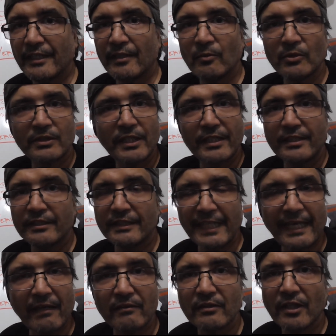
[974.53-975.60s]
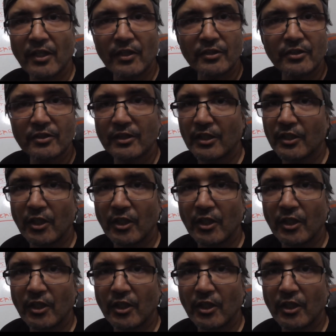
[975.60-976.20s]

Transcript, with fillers: It will take you down to the